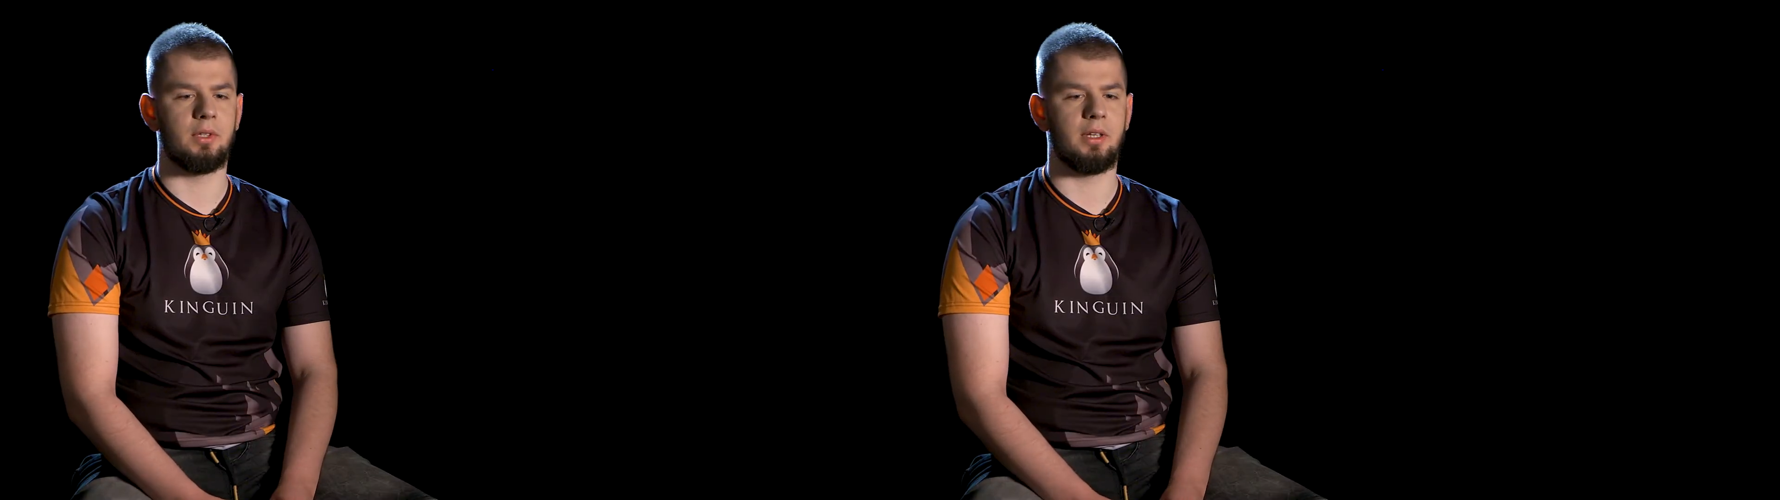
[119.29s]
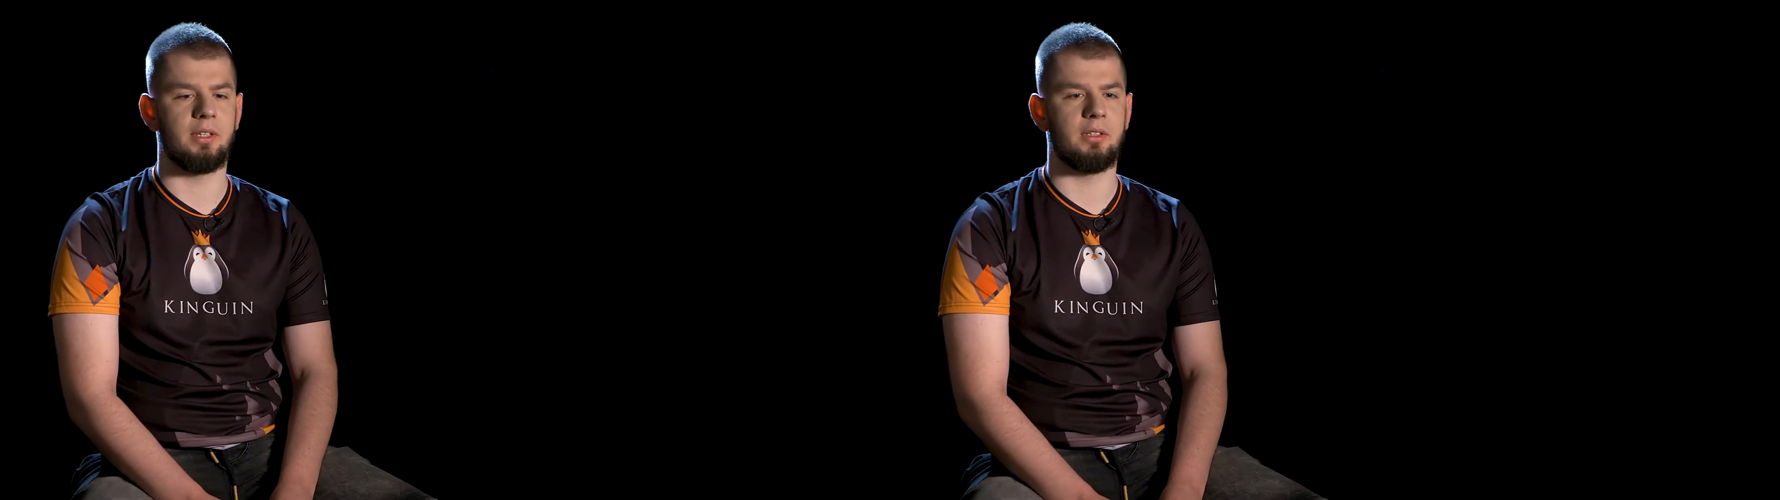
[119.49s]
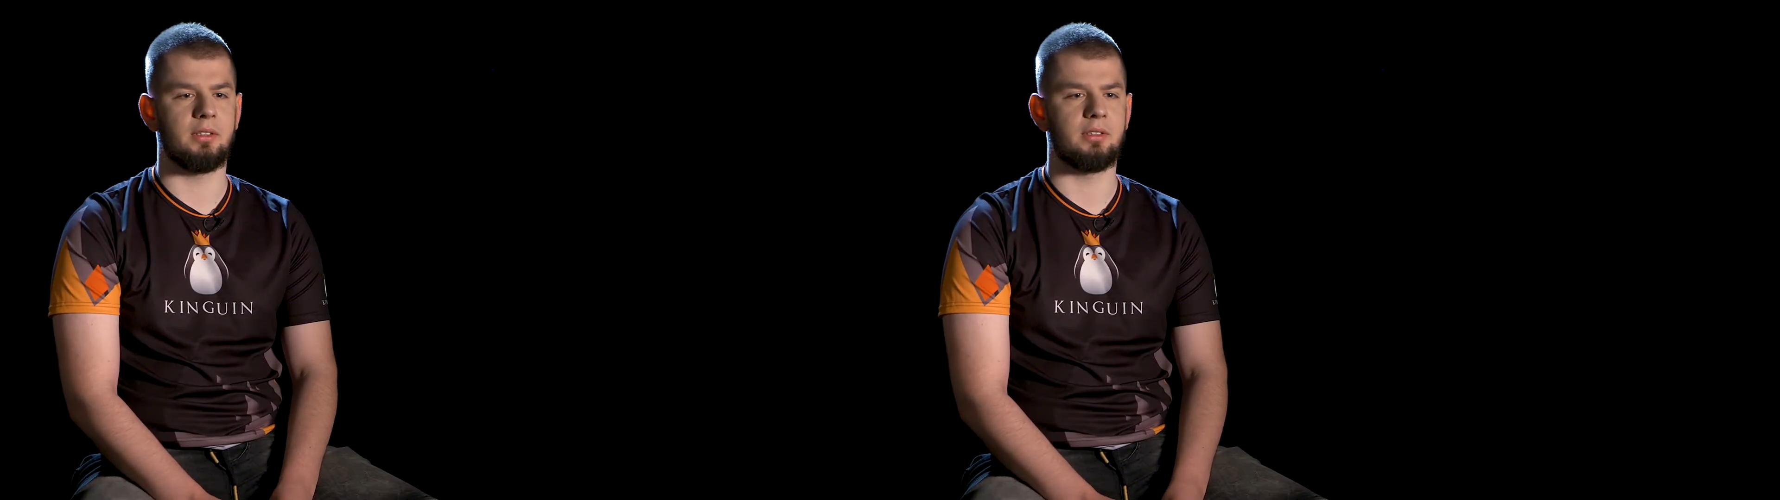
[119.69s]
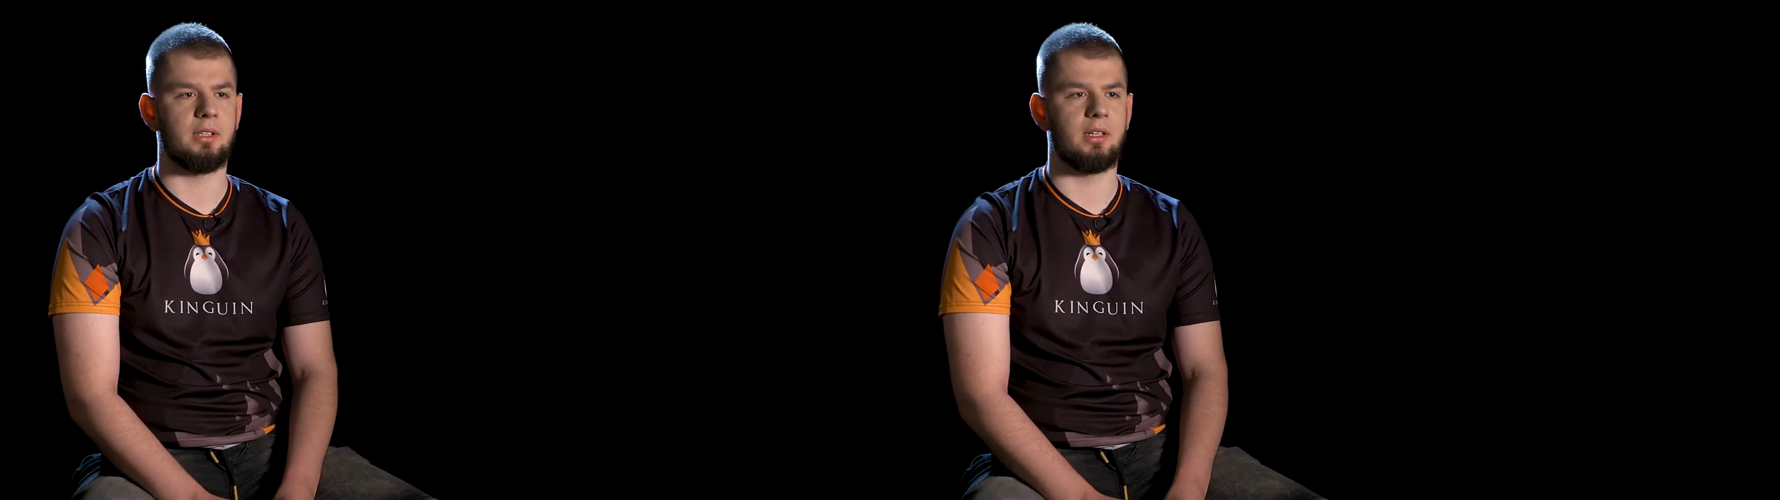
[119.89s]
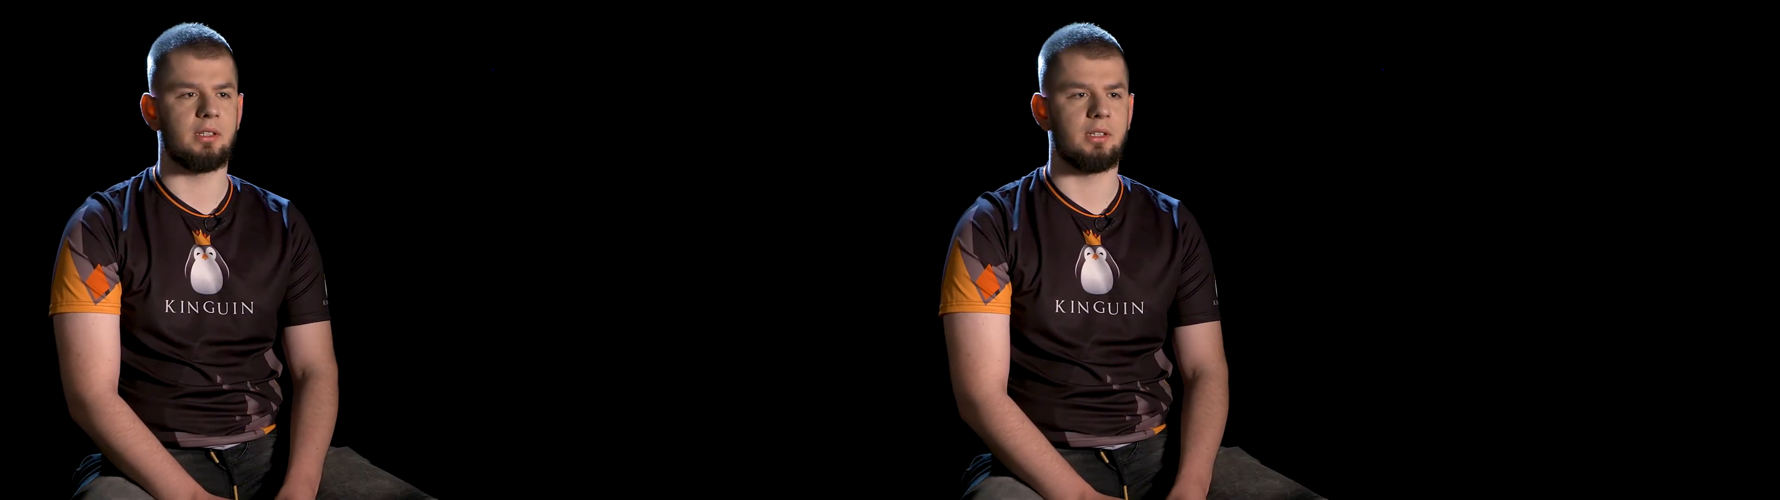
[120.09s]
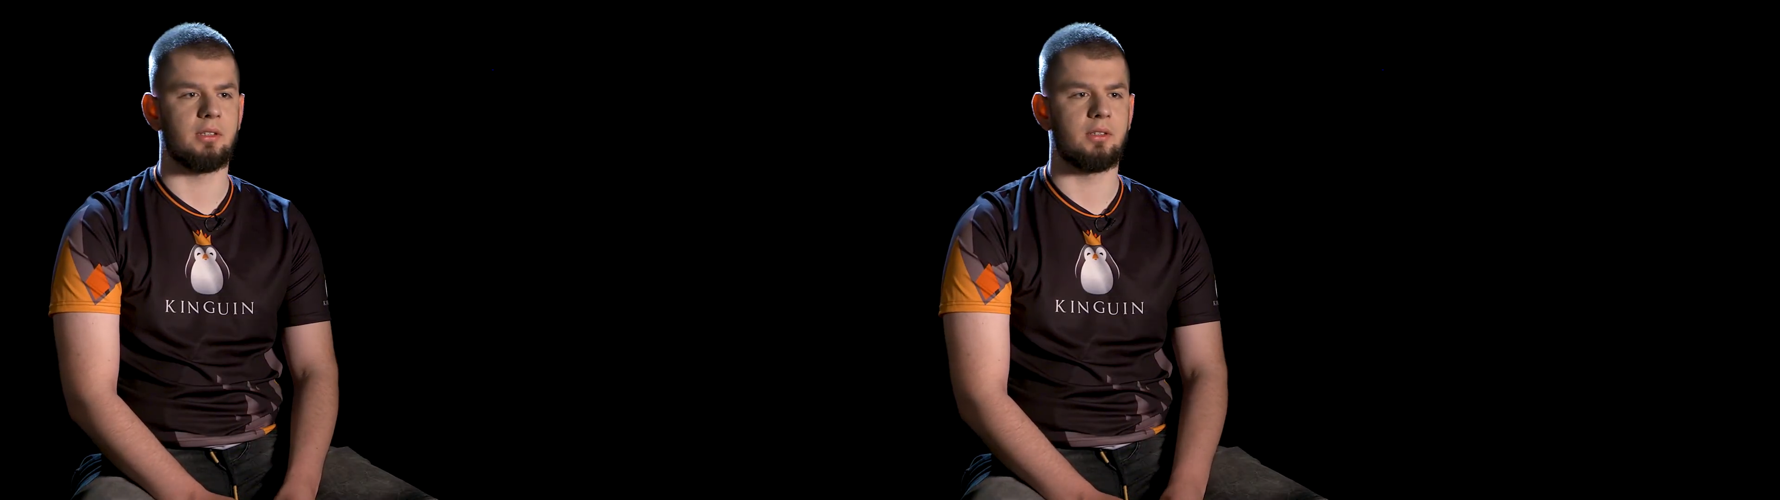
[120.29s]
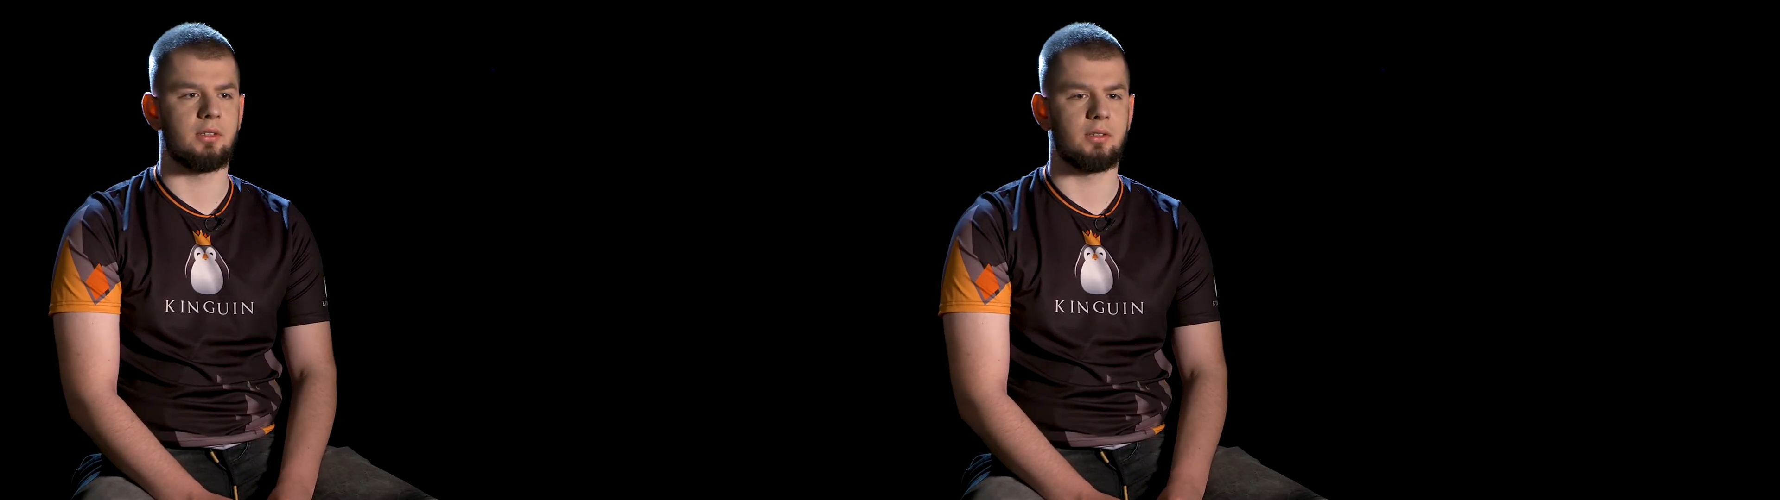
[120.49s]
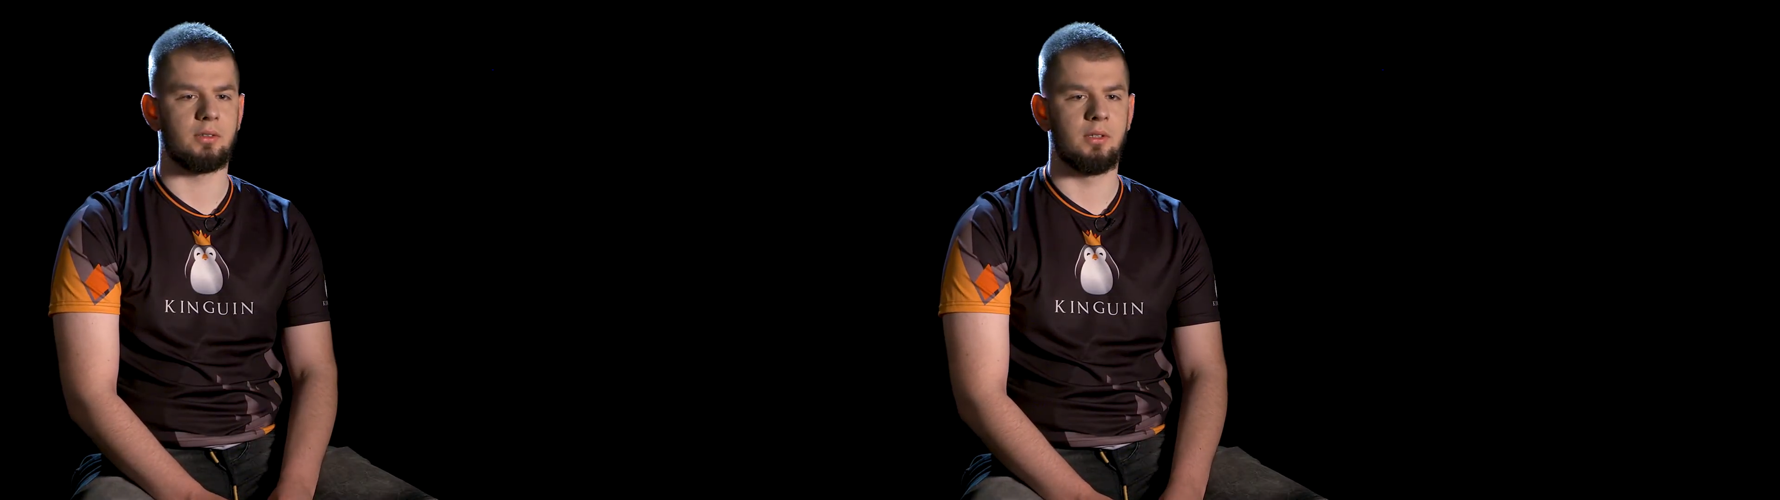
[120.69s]
analyst like
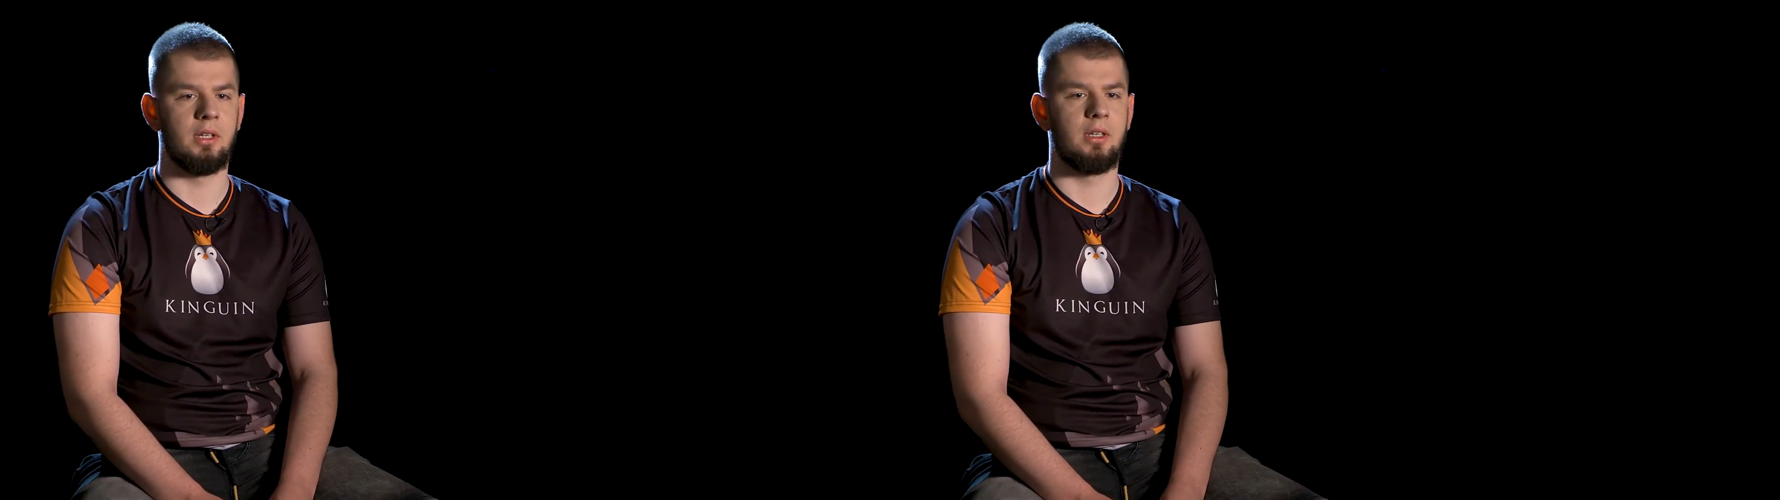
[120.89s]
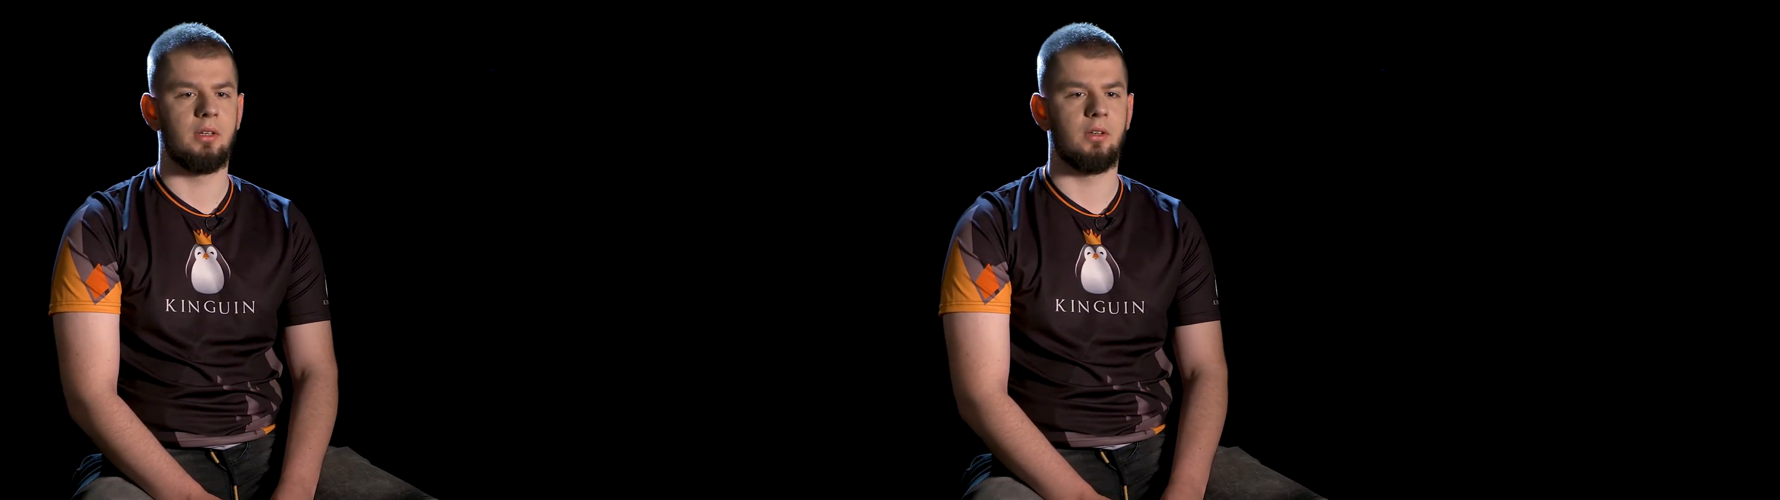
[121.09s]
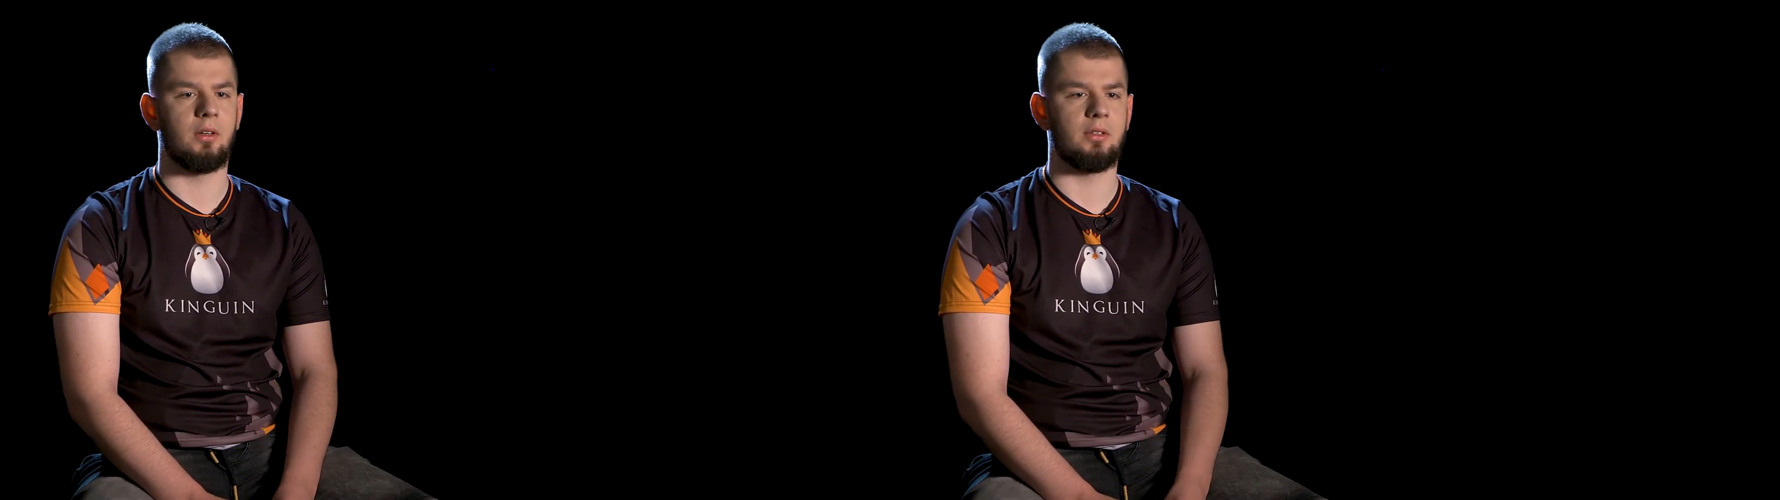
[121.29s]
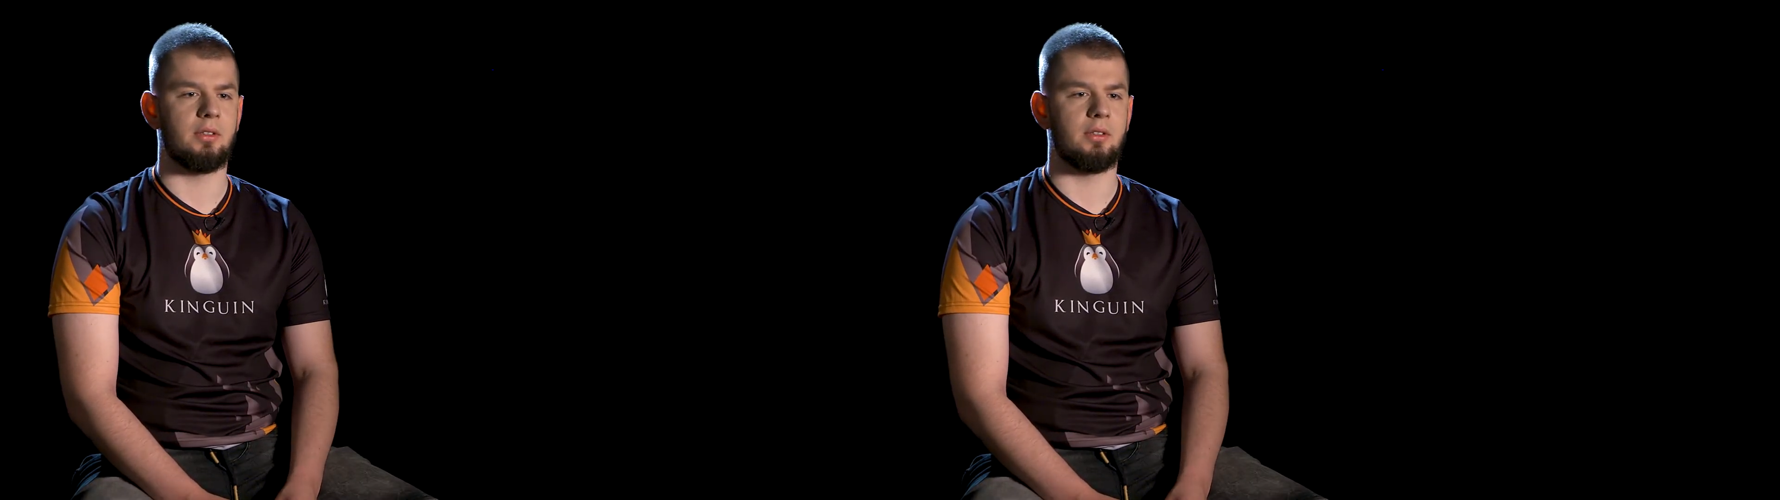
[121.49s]
Lord,